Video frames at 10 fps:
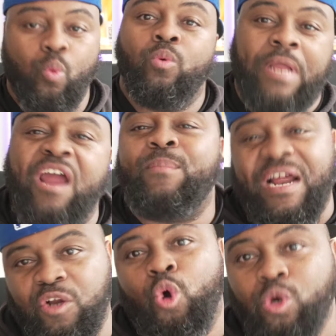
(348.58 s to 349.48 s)

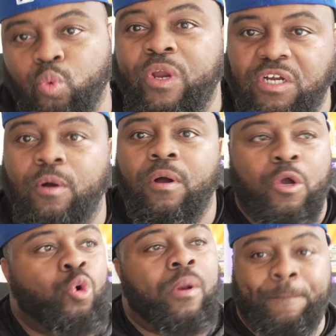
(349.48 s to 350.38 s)
everybody know who the real
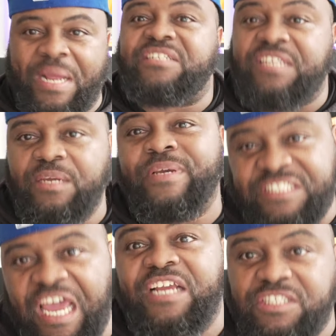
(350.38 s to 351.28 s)
who the best team in
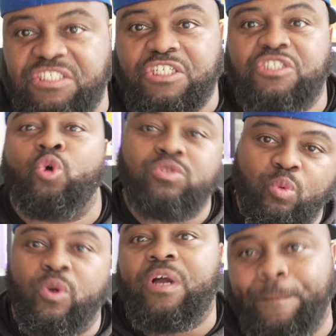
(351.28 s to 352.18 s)
Texas is. Who's the
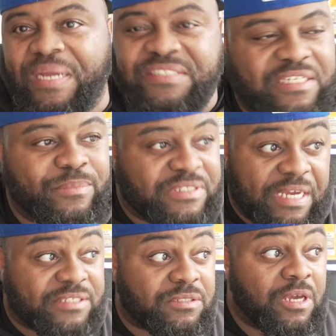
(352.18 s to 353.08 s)
real best team in
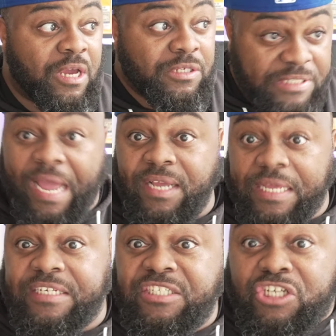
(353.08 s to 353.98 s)
Texas? Yeah, they
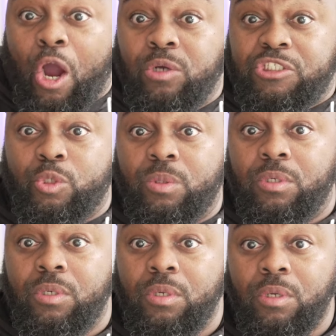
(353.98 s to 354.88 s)
just showed you.
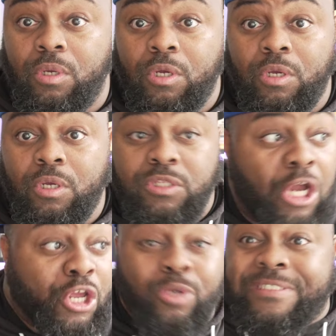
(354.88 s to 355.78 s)
The
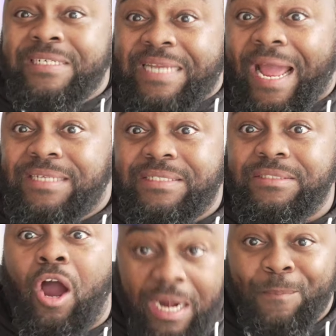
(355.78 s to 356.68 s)
Houston Texans
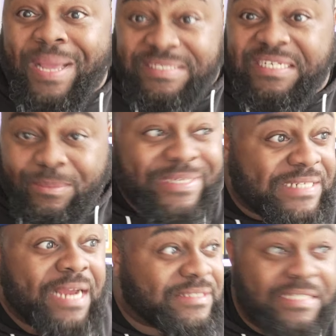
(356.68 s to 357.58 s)
are the best team in
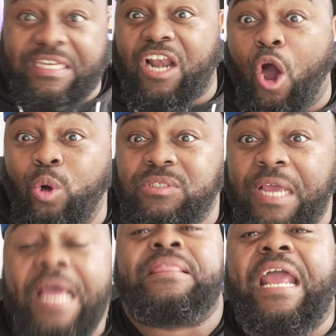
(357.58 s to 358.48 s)
Texas as it goes.
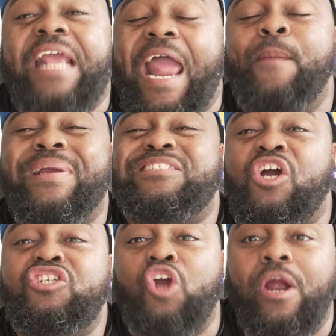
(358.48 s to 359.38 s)
They came
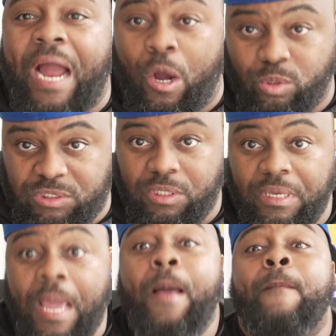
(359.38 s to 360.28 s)
into your house.
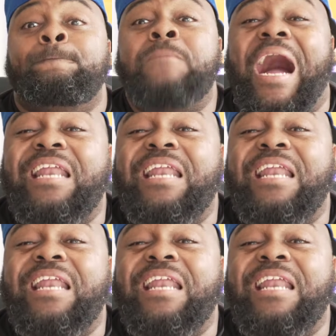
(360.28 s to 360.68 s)
Molly